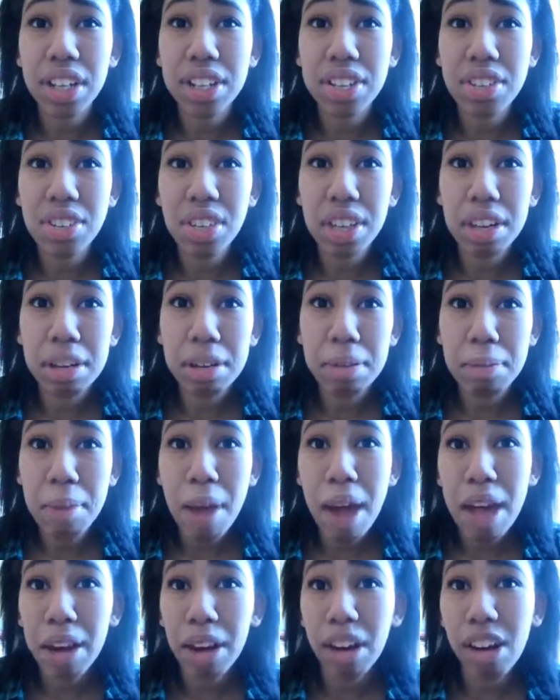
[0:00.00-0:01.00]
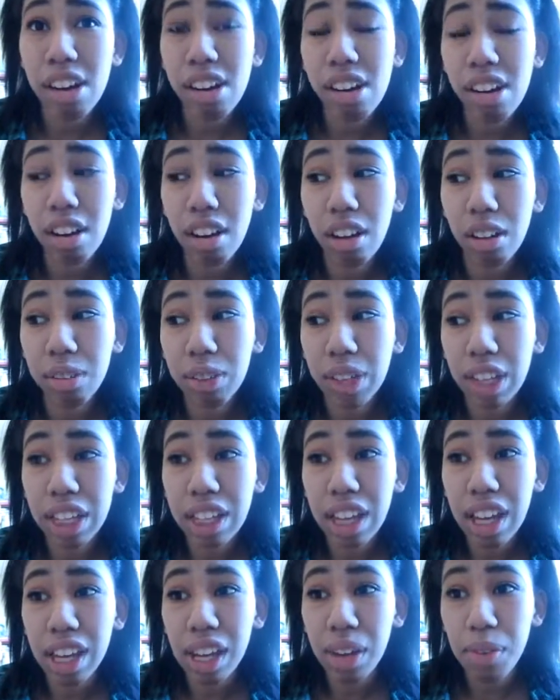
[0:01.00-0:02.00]
I just laid in bed all, all
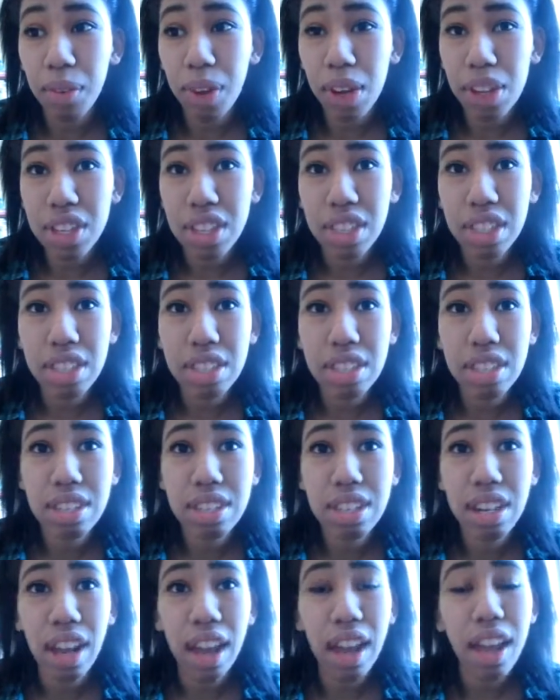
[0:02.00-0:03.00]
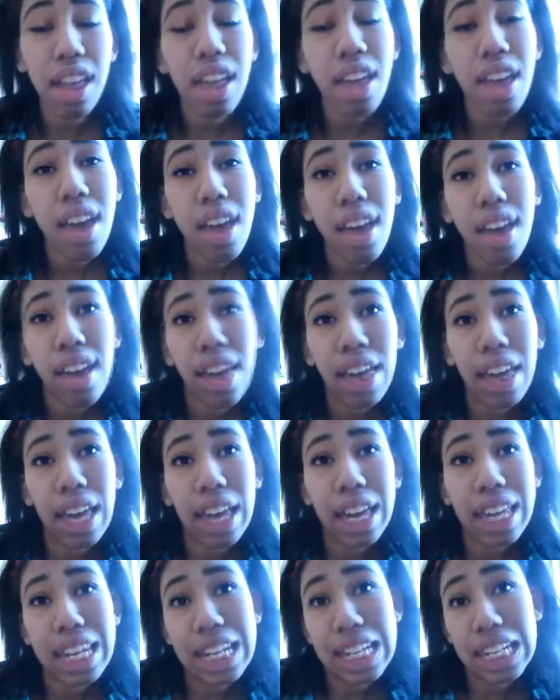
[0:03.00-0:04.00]
week, and I watched season
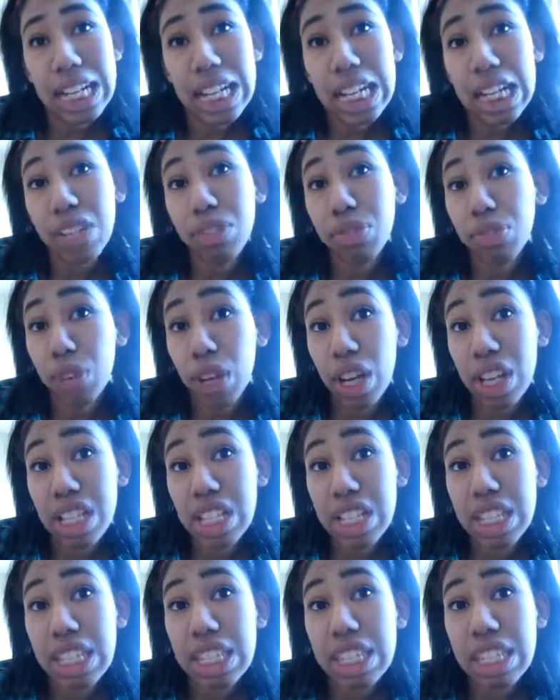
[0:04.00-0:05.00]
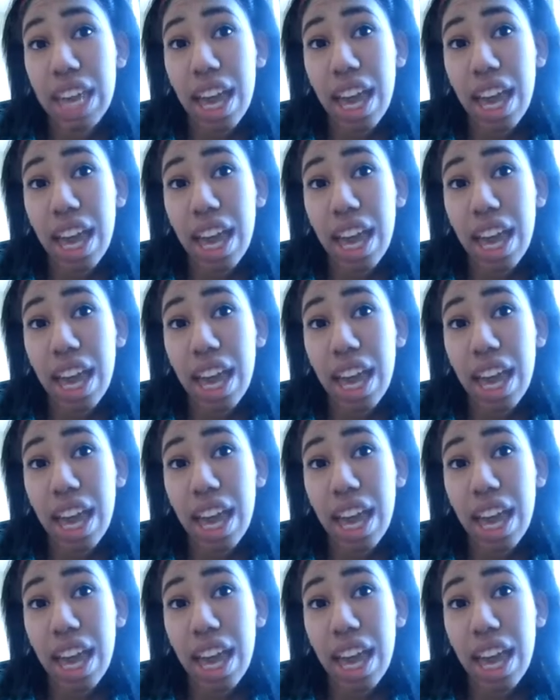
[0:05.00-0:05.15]
eight and nine of Friends.